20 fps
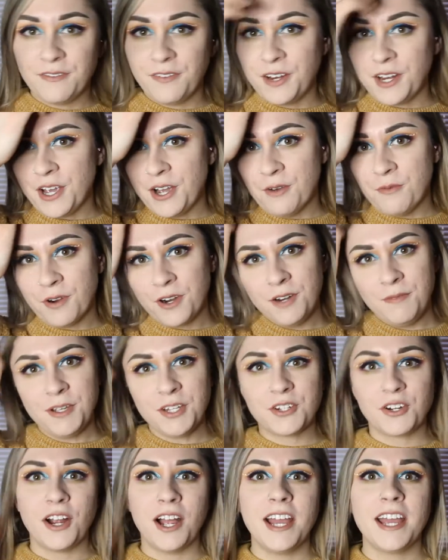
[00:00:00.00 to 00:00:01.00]
video, we're gonna
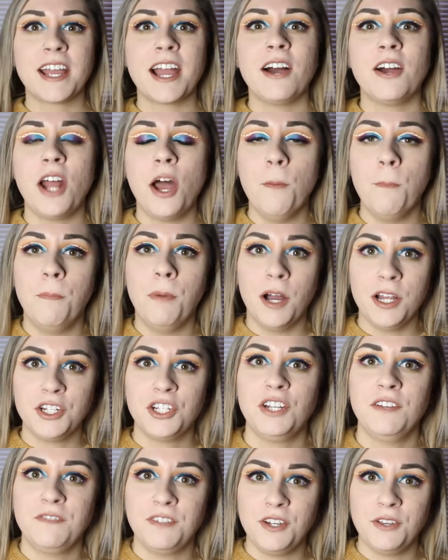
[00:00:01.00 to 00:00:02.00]
be trying out a
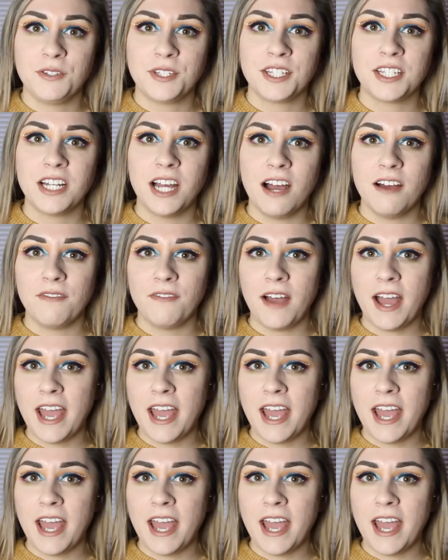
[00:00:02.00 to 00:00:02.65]
bunch of new stuff.